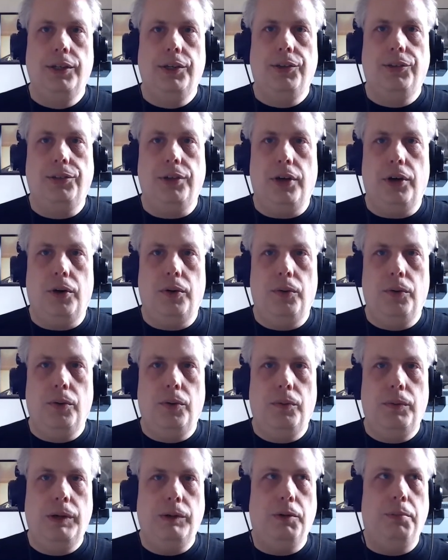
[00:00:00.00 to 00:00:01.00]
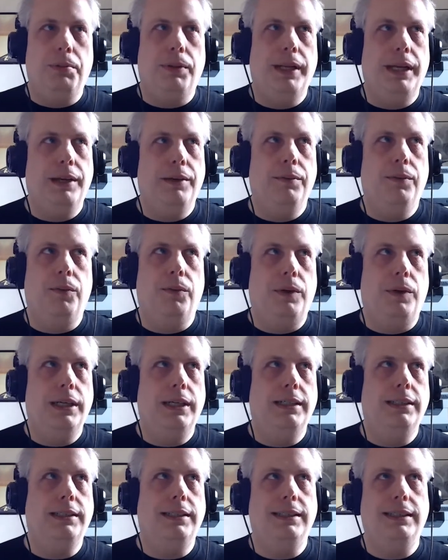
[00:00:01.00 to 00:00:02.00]
So mm-hmm. we were playing one
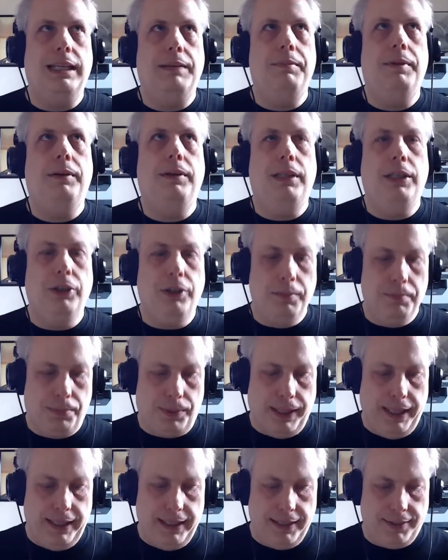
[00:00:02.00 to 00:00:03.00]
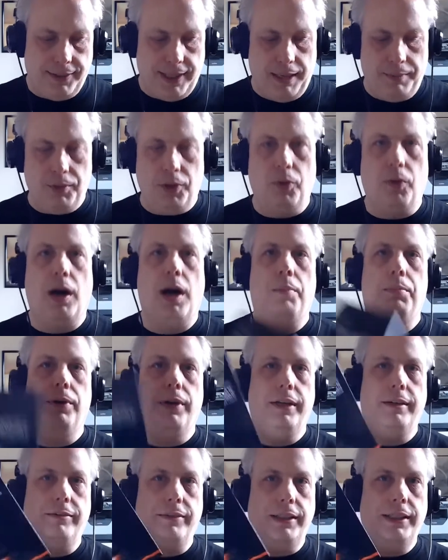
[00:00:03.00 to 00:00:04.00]
instance. I mean, you can play this game
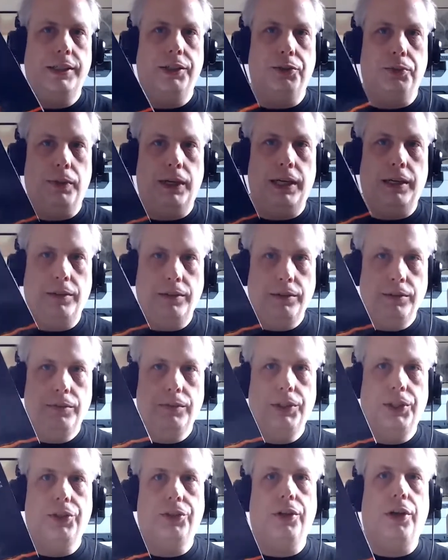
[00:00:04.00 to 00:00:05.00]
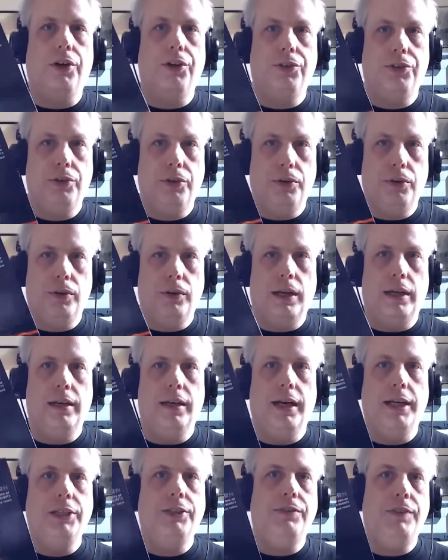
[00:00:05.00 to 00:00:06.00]
cooperatively as well, which is also yeah. a
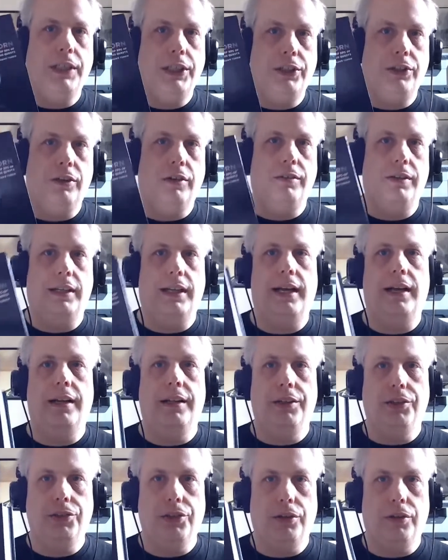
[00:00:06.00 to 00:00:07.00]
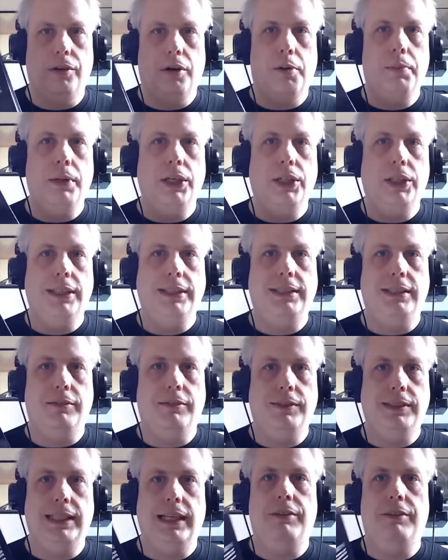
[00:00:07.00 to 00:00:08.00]
nice feature of a lot of the solo RPG
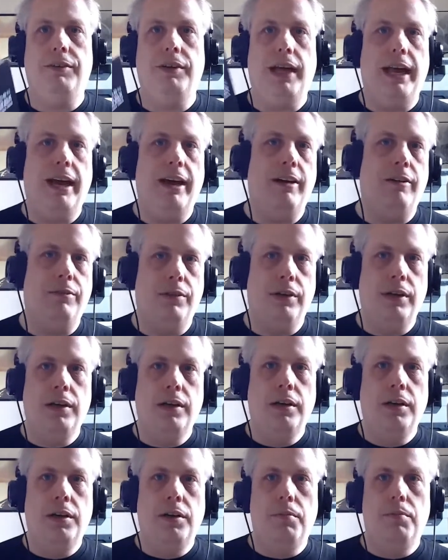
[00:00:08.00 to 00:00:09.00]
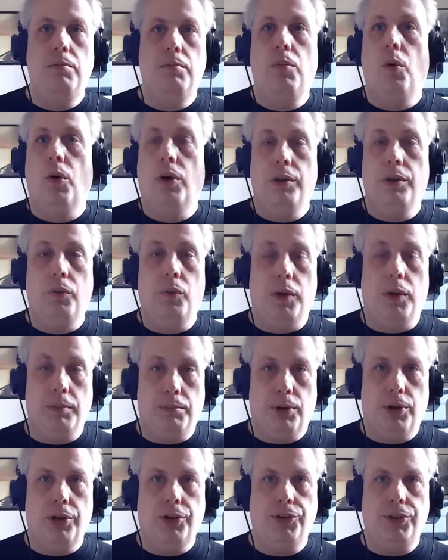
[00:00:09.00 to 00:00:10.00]
stuff is that if you have more than one
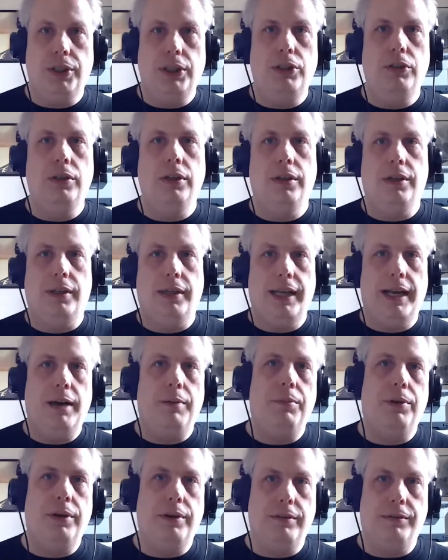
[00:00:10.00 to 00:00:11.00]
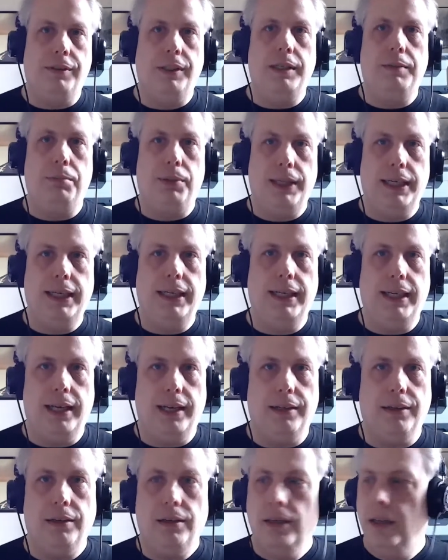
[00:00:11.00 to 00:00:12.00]
person, you can collaboratively play
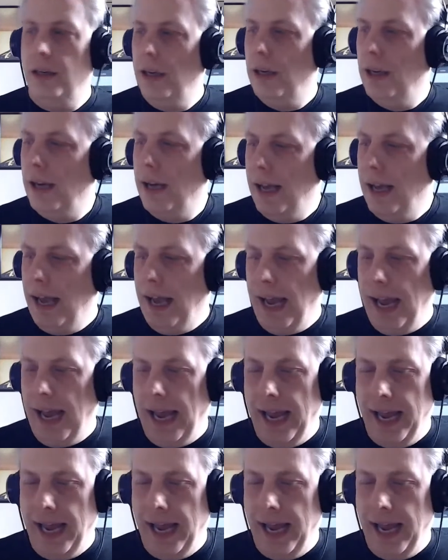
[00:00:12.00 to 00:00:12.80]
together. Yeah.